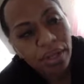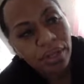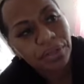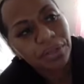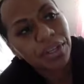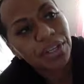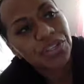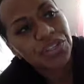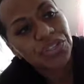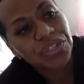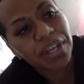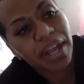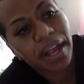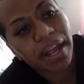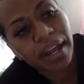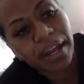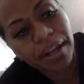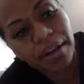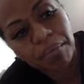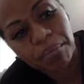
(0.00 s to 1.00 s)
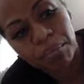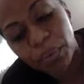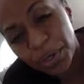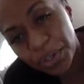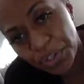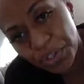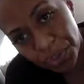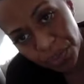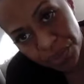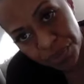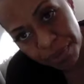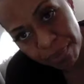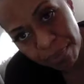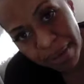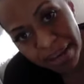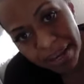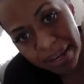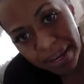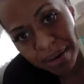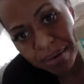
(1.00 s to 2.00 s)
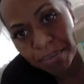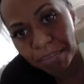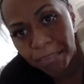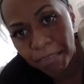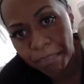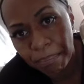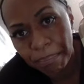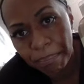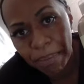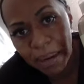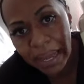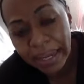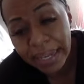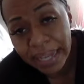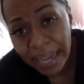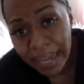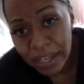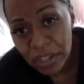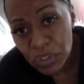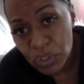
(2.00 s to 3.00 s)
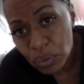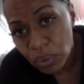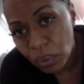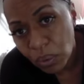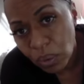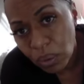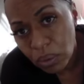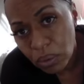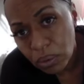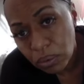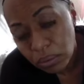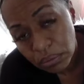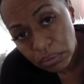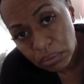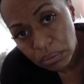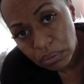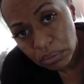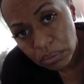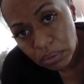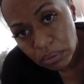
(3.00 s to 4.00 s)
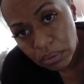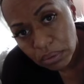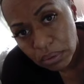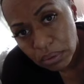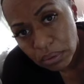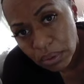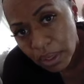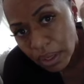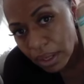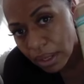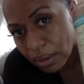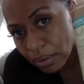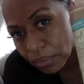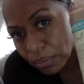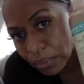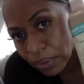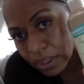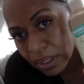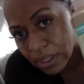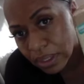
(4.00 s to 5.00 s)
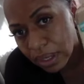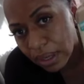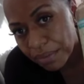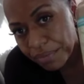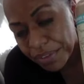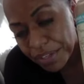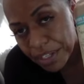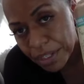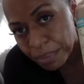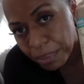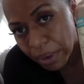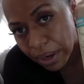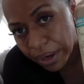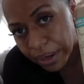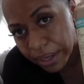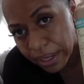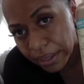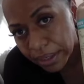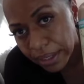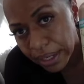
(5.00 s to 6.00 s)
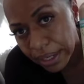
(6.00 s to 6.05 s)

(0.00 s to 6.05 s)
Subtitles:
The Shea Moisture Jamaican Black Casserole. Really love this product.